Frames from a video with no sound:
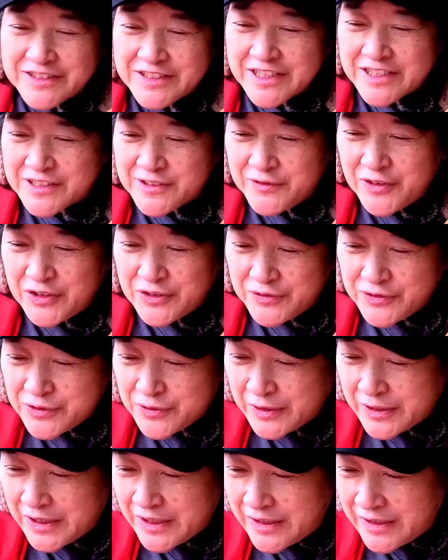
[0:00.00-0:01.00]
It's six
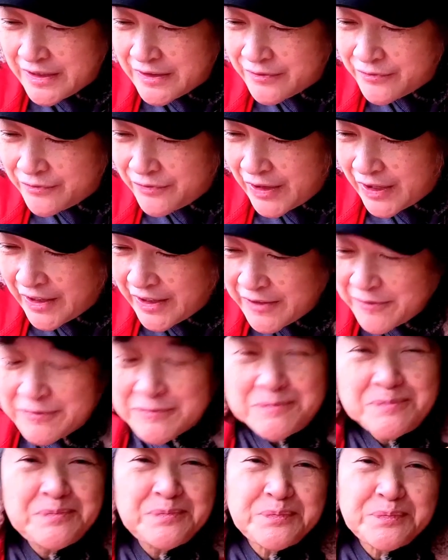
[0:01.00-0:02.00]
twenty-five,
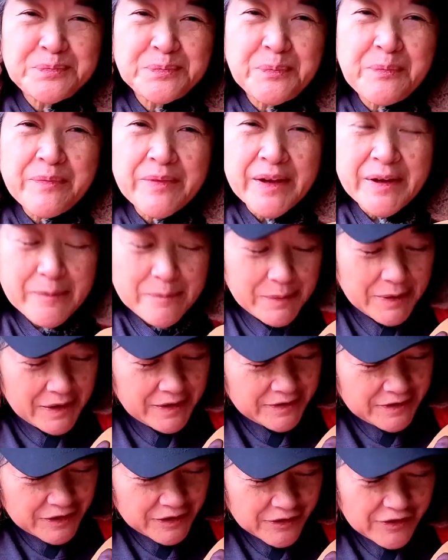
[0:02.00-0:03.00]

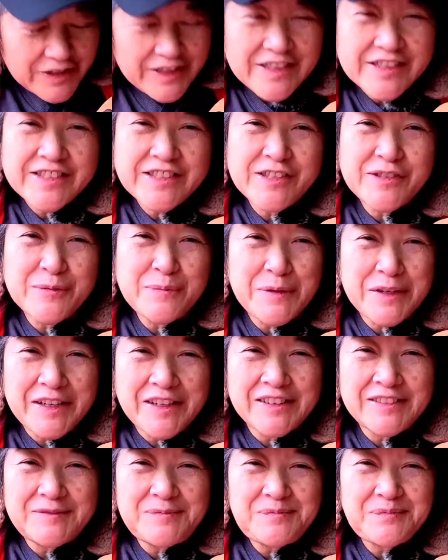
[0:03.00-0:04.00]
but you know it is
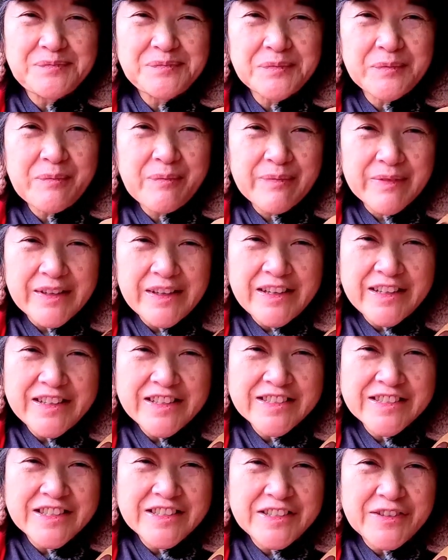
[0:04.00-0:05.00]
Snoopy, and
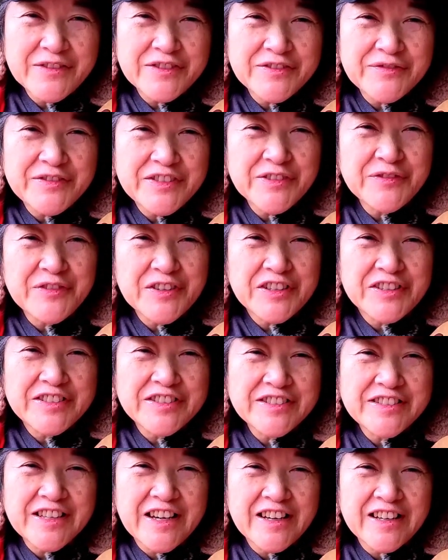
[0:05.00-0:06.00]
it is a di-
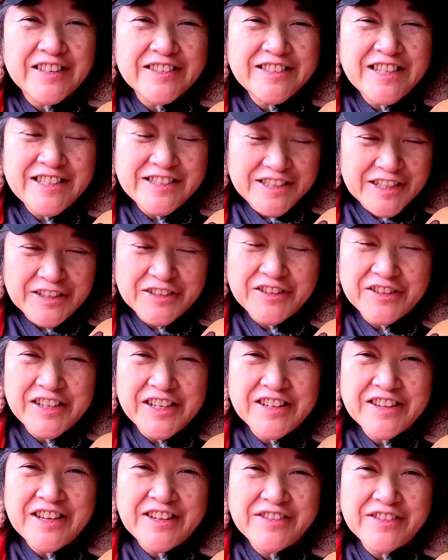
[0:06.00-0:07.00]
different uh, tasting
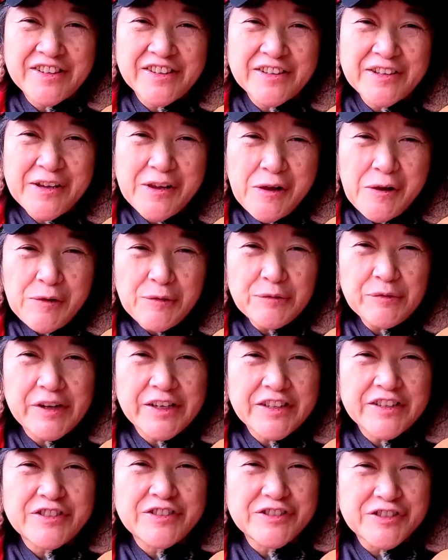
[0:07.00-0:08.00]
cookie than the
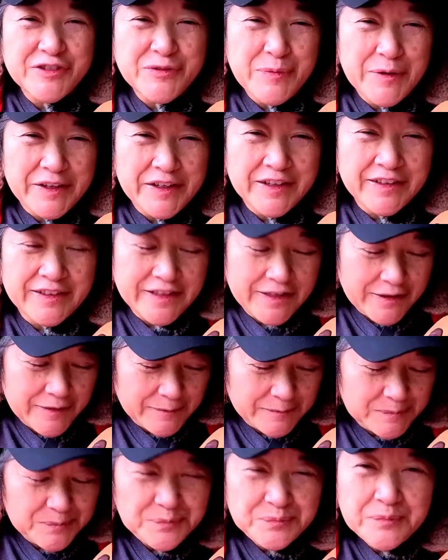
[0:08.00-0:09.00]
regular Snoopy cookie,
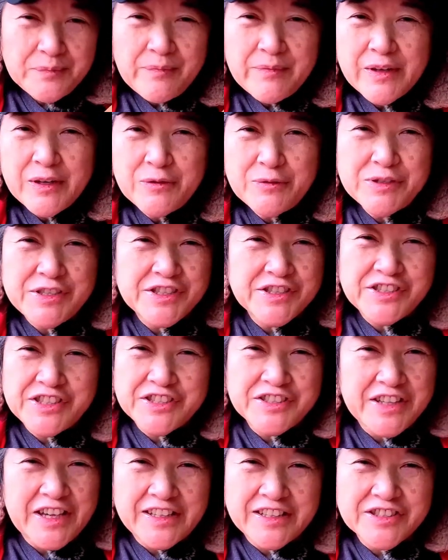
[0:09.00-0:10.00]
which is
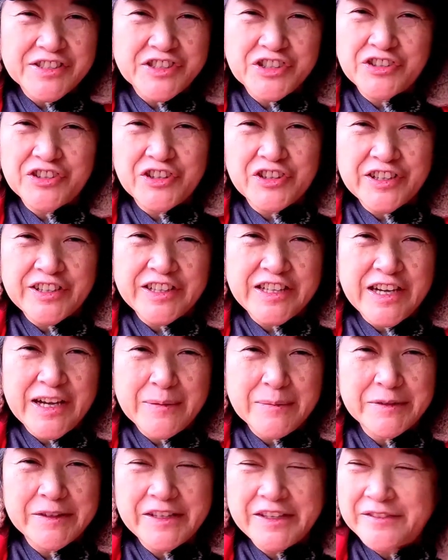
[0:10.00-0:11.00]
just like a sugar cookie,
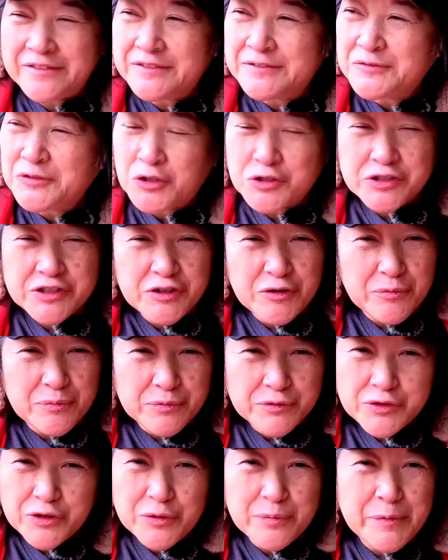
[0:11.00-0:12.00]
I believe, or
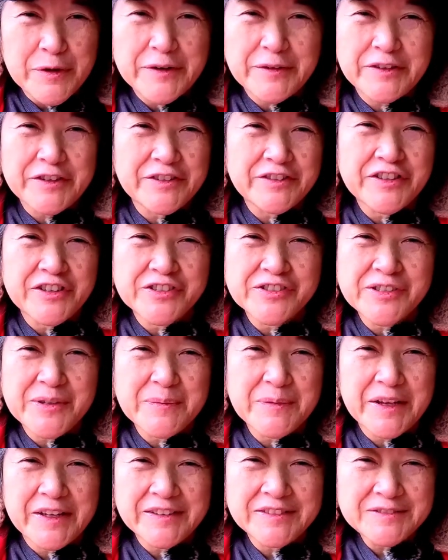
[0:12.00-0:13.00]
short- shortbread cookie or
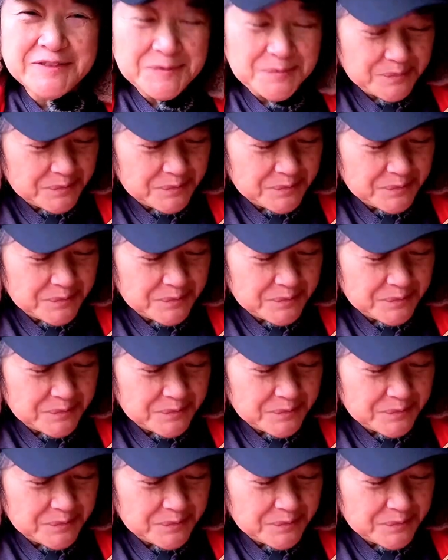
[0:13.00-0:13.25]
something.